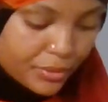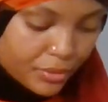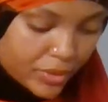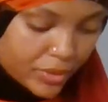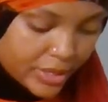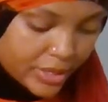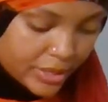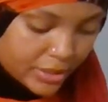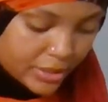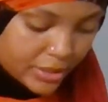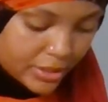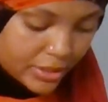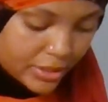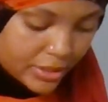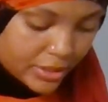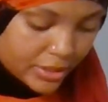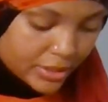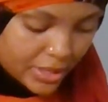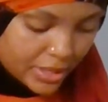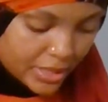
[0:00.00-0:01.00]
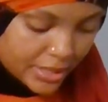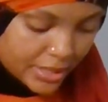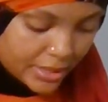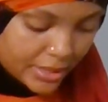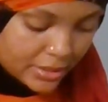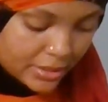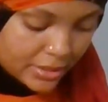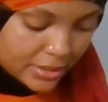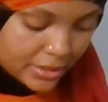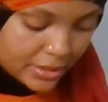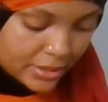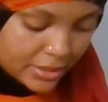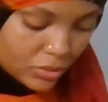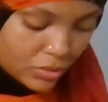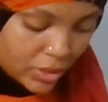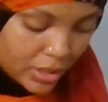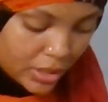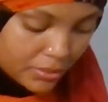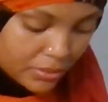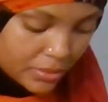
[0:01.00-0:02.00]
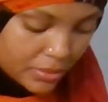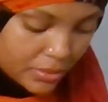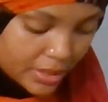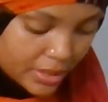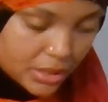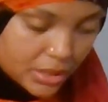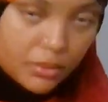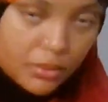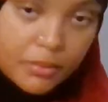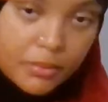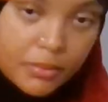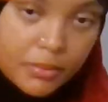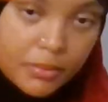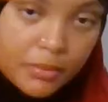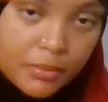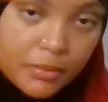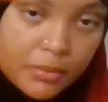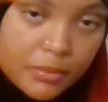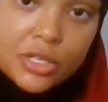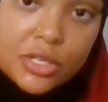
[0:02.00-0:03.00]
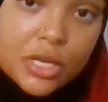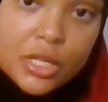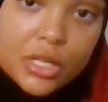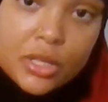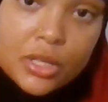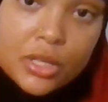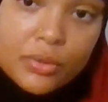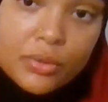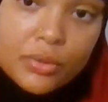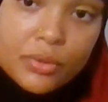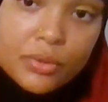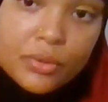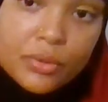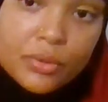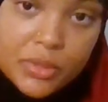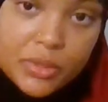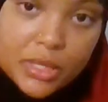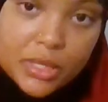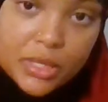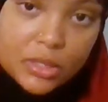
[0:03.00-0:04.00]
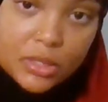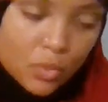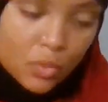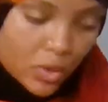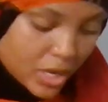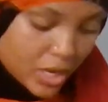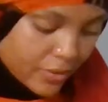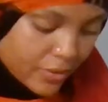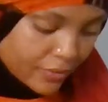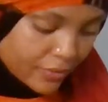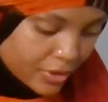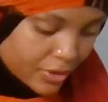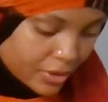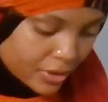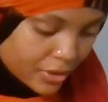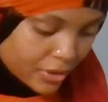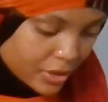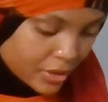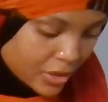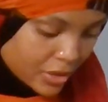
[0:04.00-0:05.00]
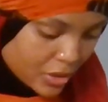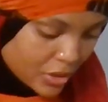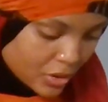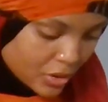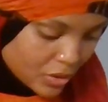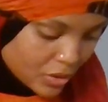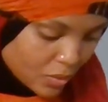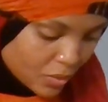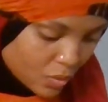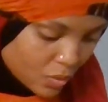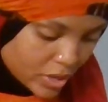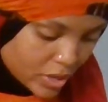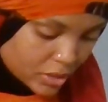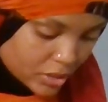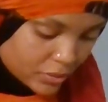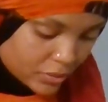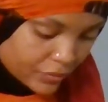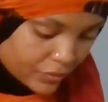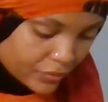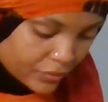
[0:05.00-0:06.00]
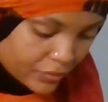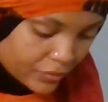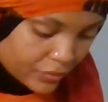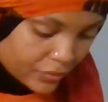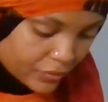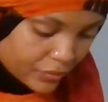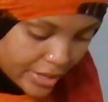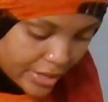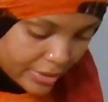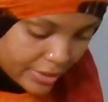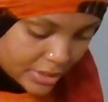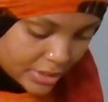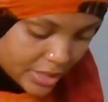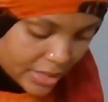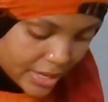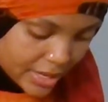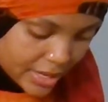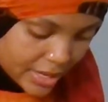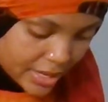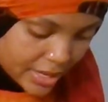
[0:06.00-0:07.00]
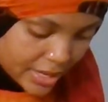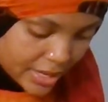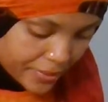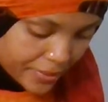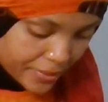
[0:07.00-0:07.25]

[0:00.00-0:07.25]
It is very easy. You can mix and match the recipe to whatever works for your hair type.